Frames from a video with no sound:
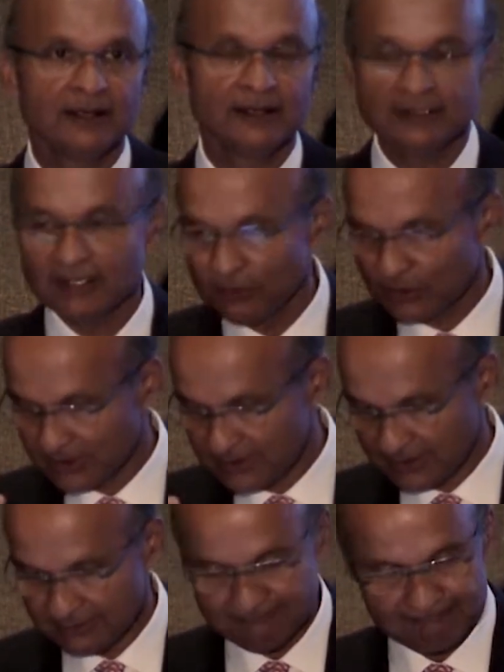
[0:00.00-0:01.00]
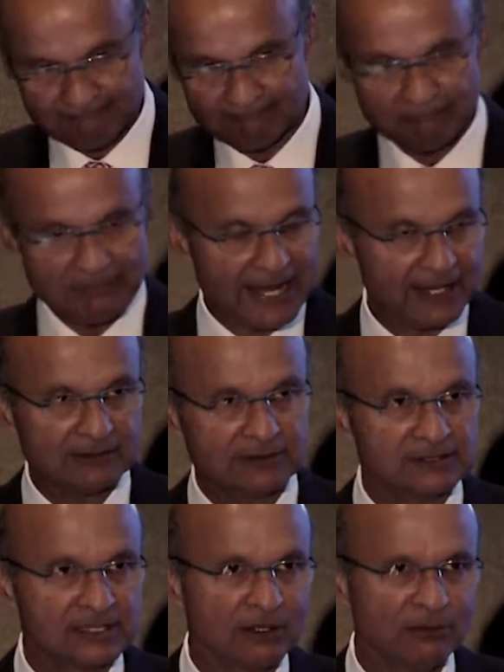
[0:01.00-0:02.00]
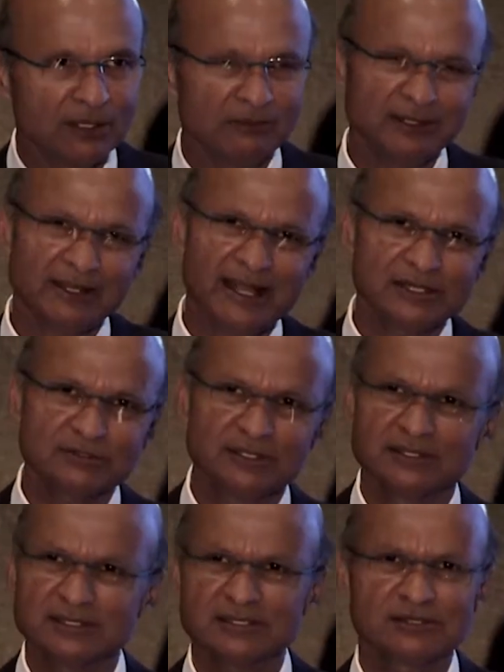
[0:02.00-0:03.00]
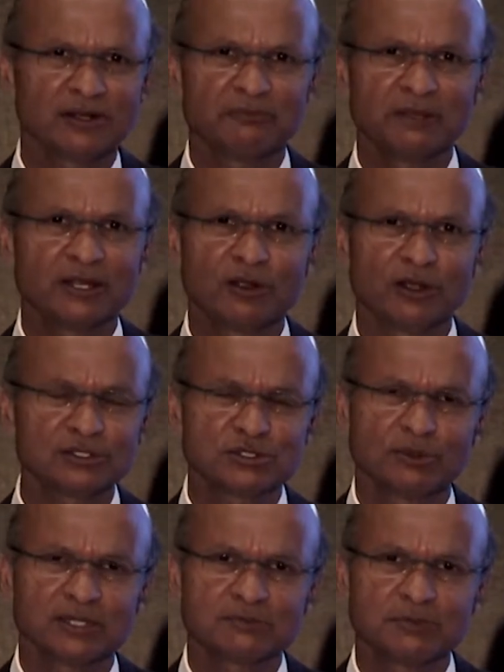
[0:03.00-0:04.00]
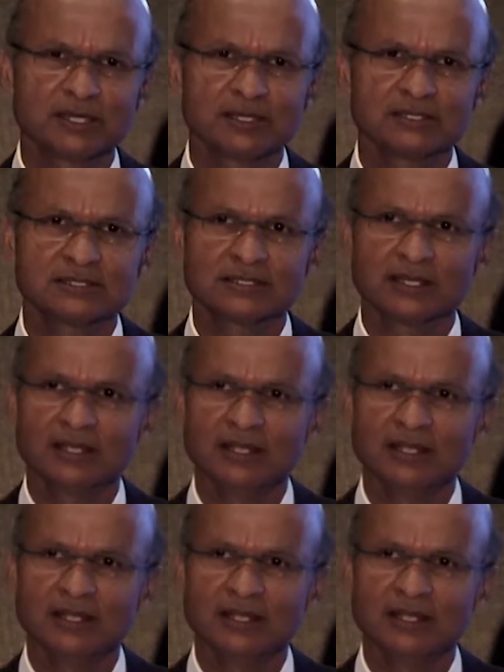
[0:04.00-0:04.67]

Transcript: And they look at their math and say, well, actually, this is not a big cost to us because,